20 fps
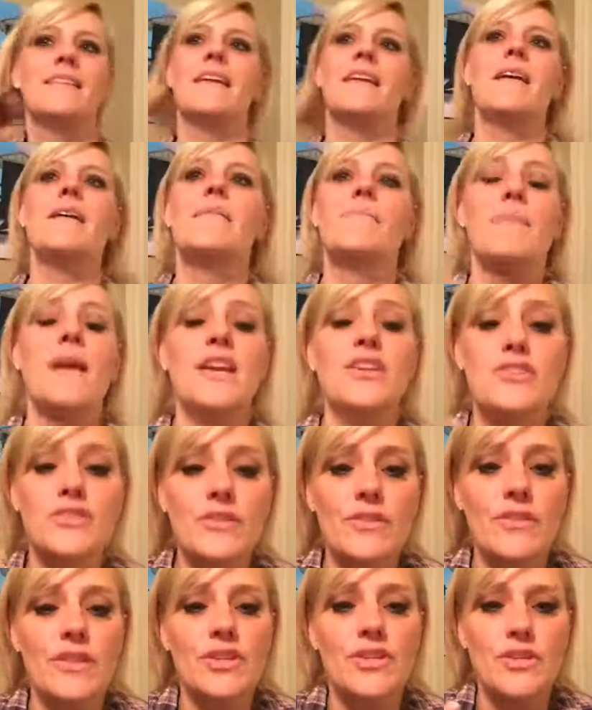make sure
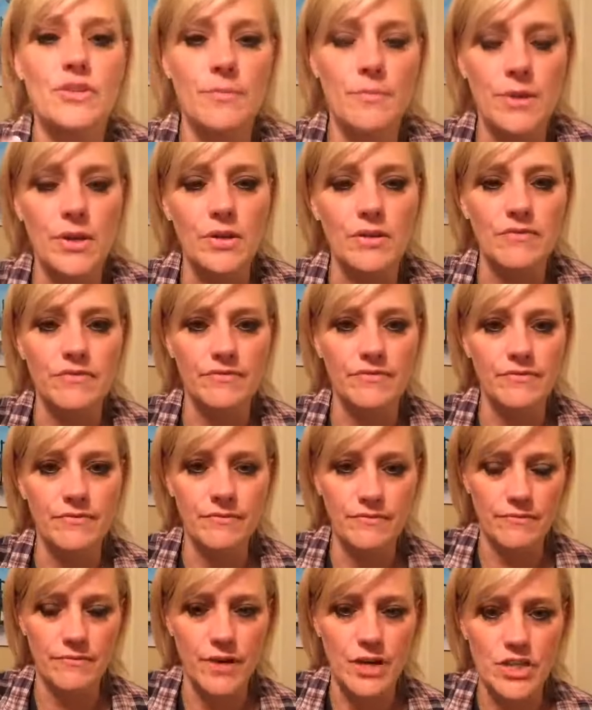that you build
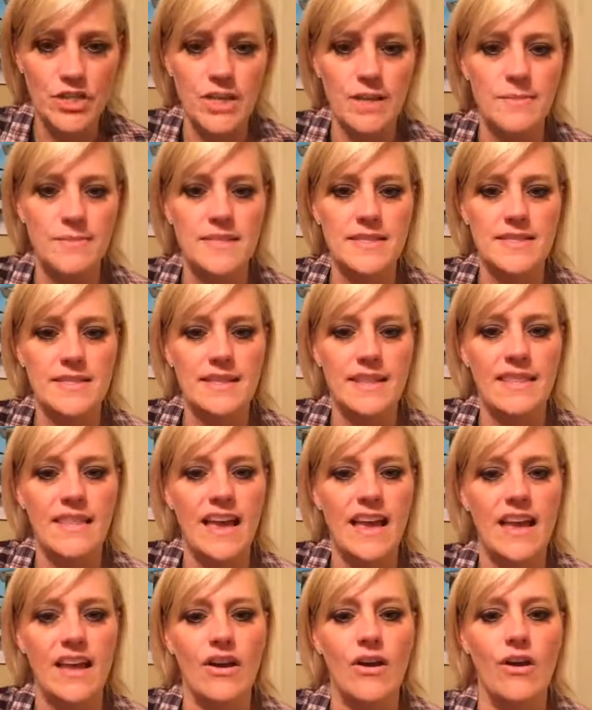friendships
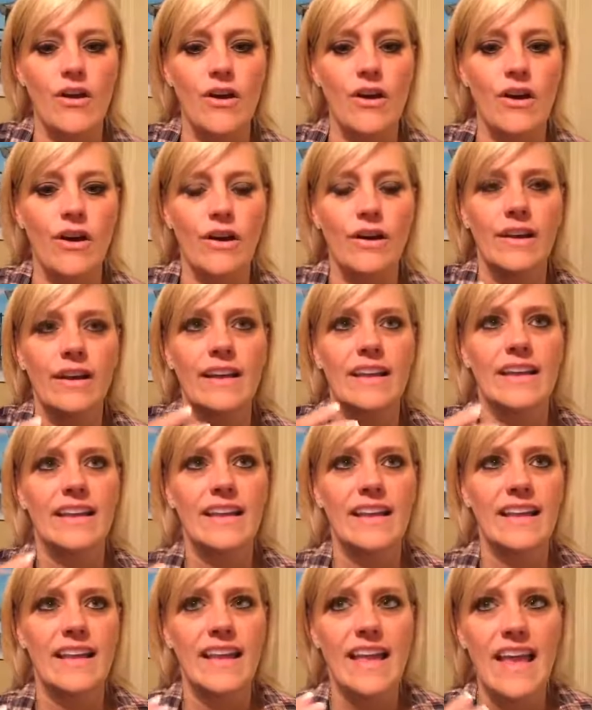that are
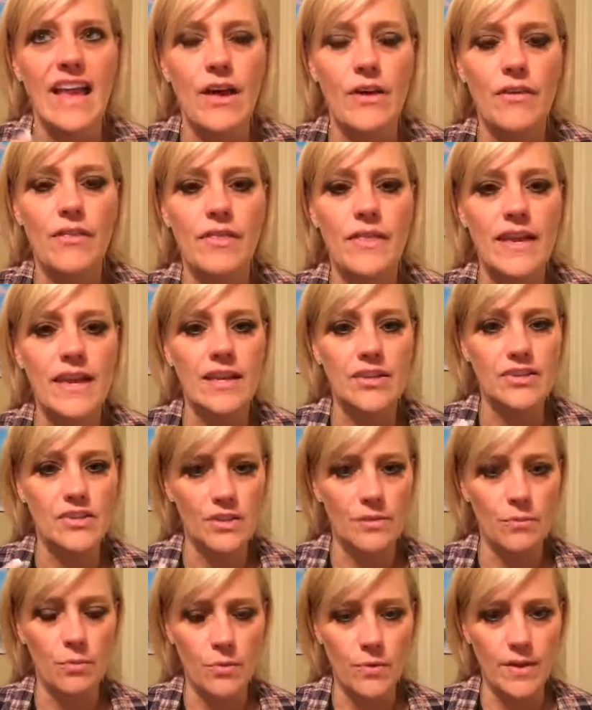healthy to the
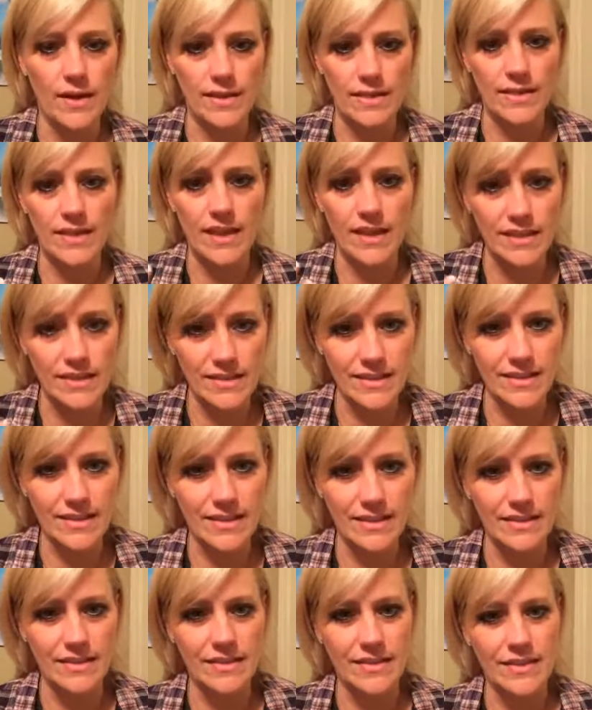point that
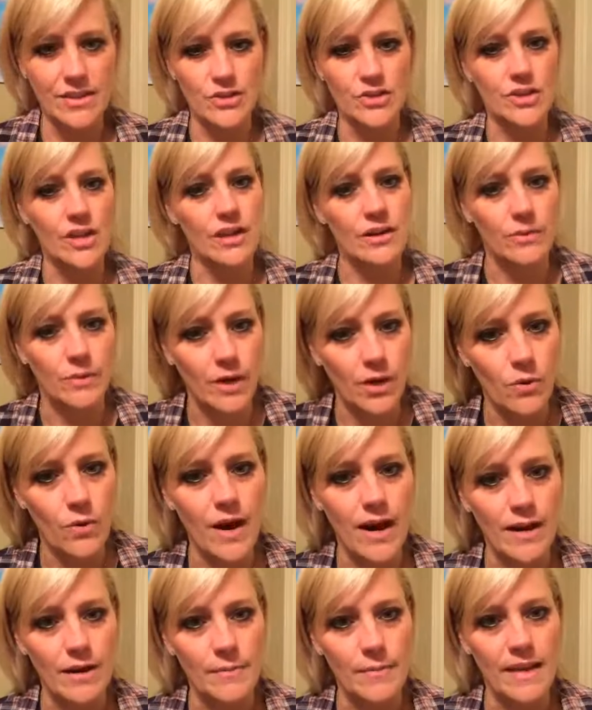there's not a
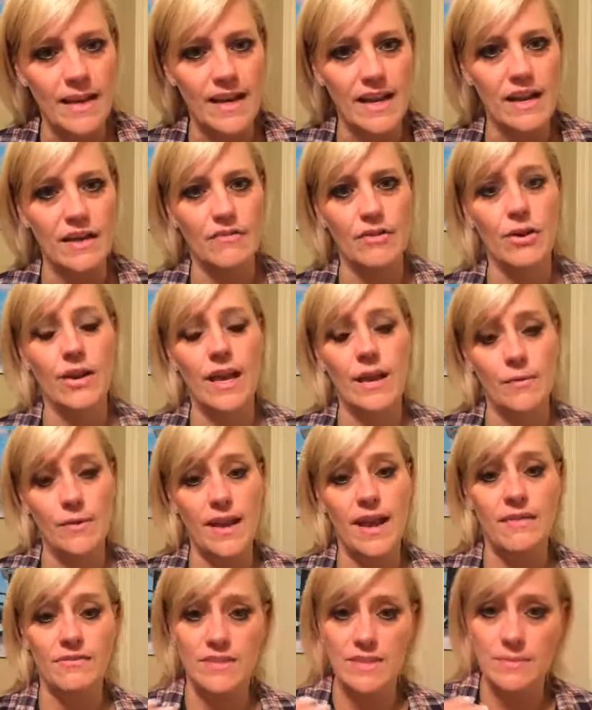requirement of, okay, we
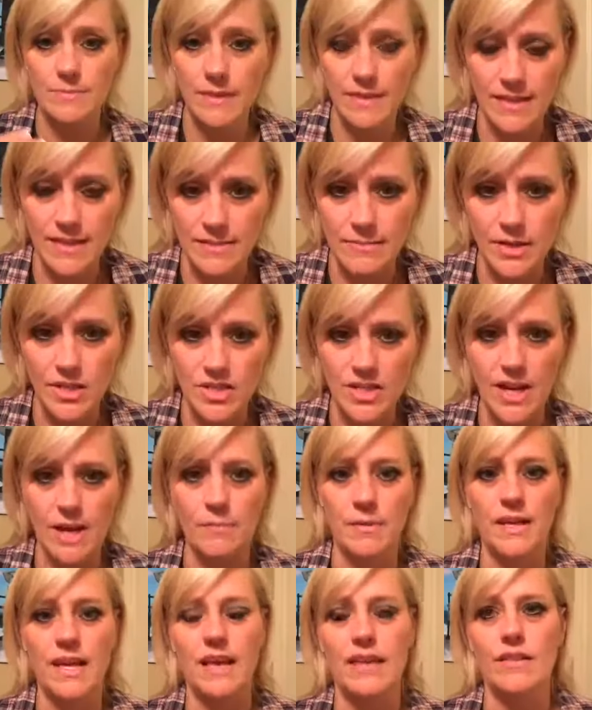have to spend this much time
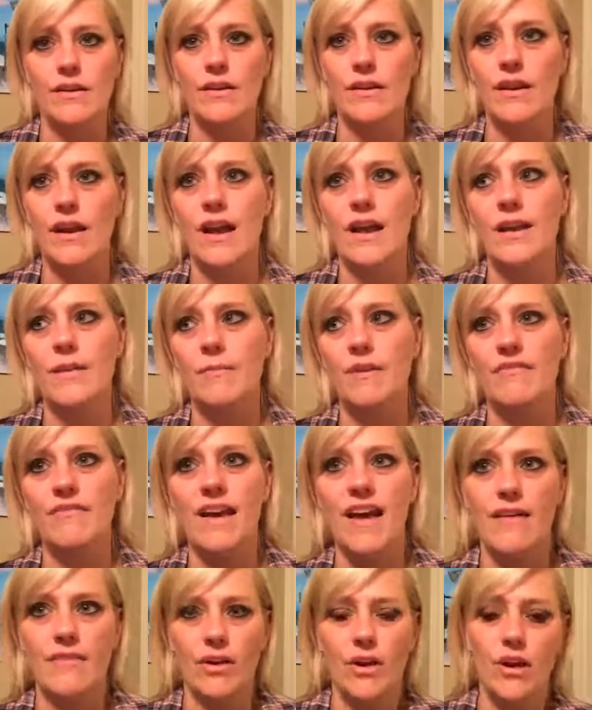together. If I
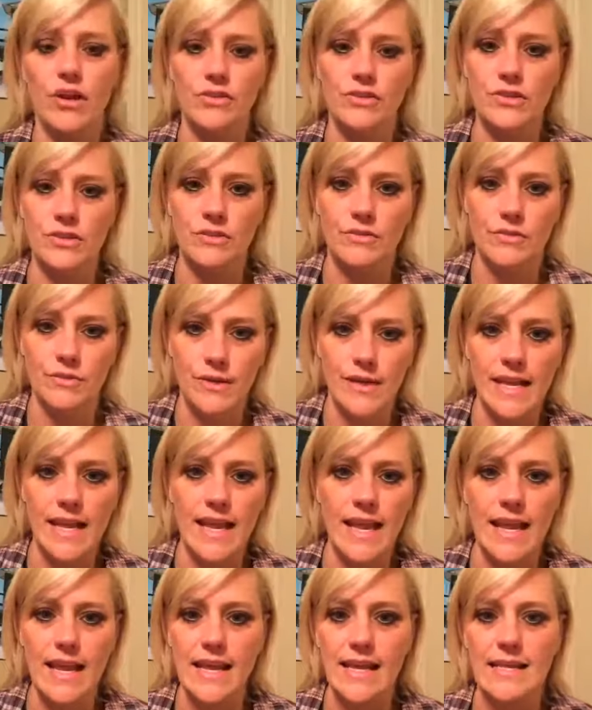haven't called you in 3
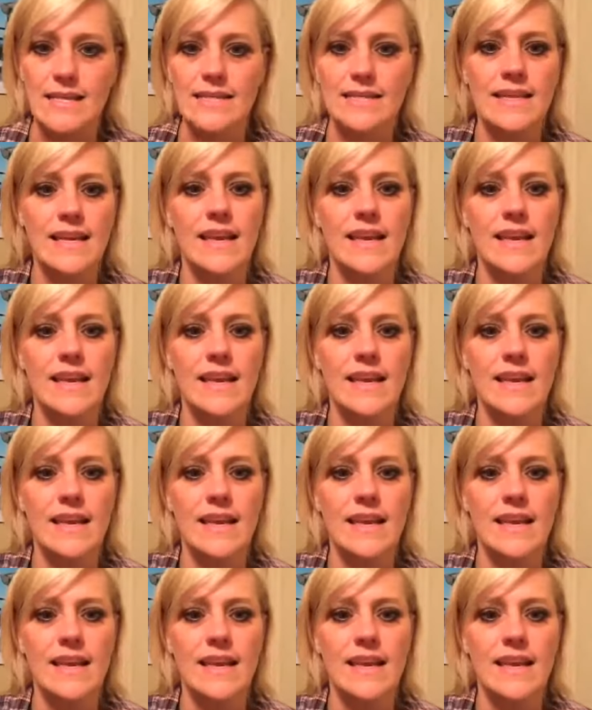days,